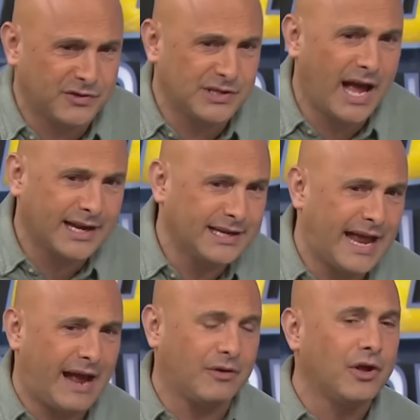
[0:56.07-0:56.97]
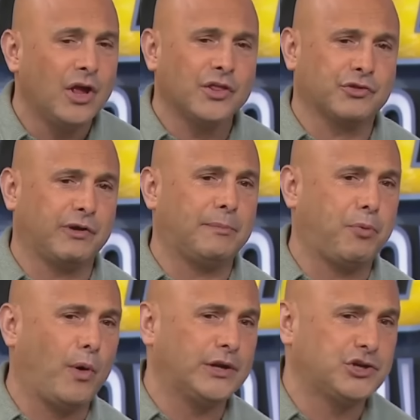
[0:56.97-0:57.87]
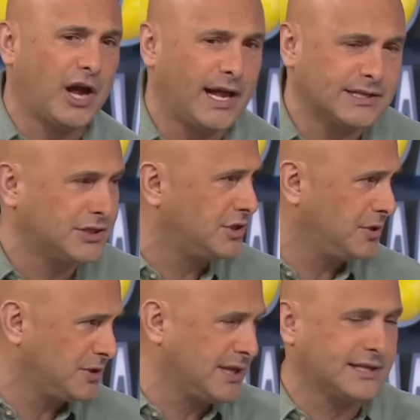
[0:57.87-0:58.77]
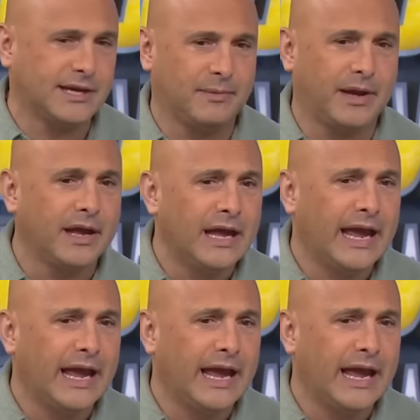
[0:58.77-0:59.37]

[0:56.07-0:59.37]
He's knocking down three-point shots, as you said, Timmy.